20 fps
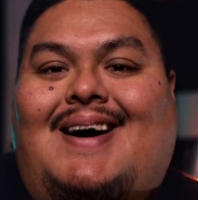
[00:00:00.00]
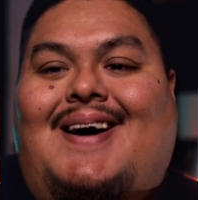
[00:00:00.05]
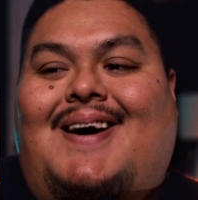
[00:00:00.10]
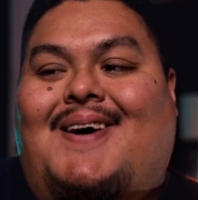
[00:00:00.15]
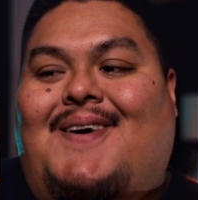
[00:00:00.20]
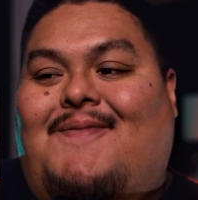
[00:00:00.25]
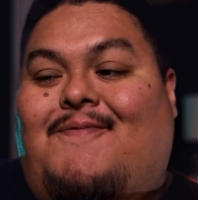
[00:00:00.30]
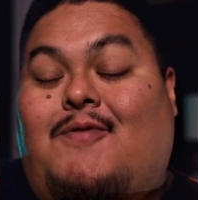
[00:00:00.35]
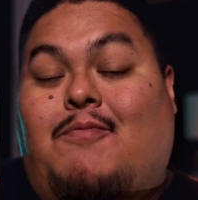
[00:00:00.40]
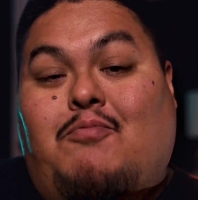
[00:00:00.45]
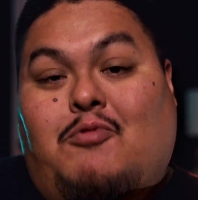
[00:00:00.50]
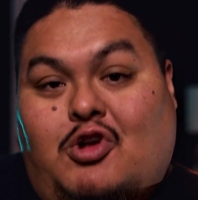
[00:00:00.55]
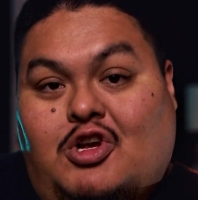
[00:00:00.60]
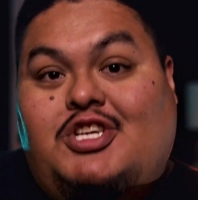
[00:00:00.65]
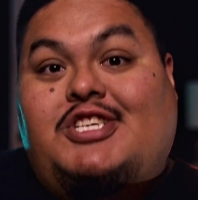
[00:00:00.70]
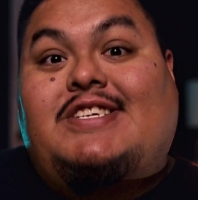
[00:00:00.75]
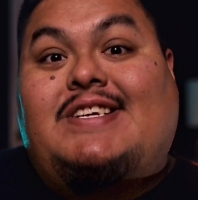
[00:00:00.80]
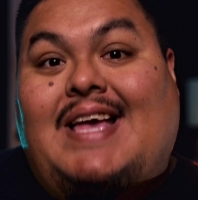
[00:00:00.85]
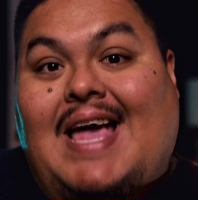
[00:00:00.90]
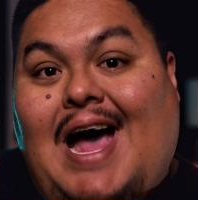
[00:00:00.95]
uh, from
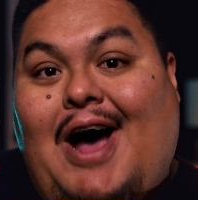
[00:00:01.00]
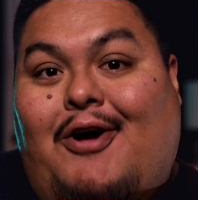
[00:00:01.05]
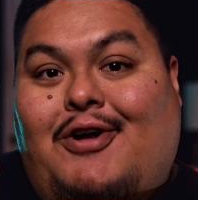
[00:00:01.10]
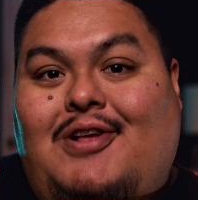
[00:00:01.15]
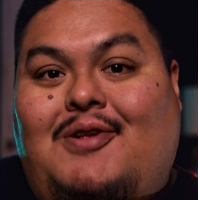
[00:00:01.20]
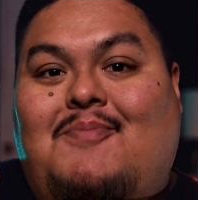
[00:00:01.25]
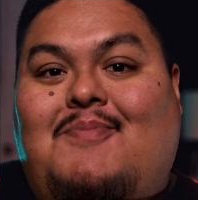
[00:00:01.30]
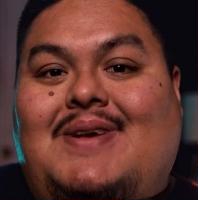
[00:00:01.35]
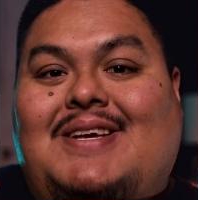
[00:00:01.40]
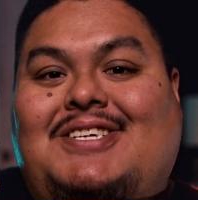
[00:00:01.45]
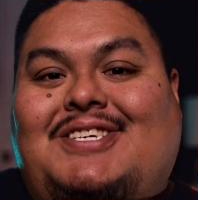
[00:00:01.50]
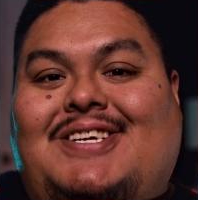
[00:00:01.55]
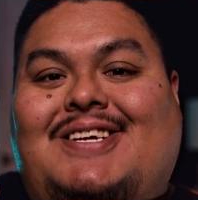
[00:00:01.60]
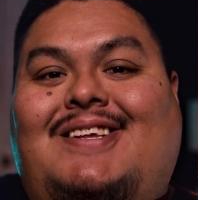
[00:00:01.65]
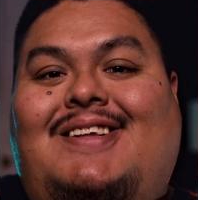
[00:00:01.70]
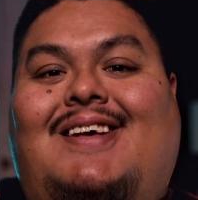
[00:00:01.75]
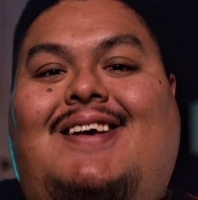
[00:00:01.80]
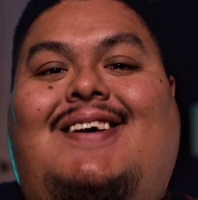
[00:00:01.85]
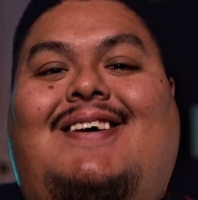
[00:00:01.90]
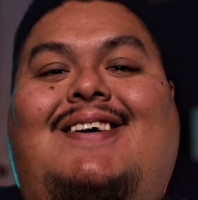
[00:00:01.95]
their scouting
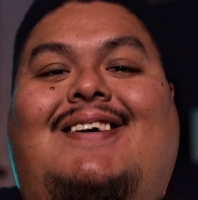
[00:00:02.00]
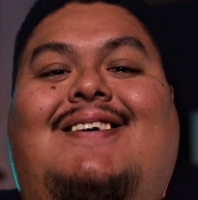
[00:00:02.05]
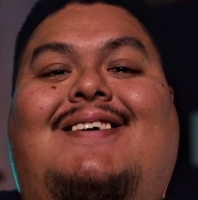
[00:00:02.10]
mission.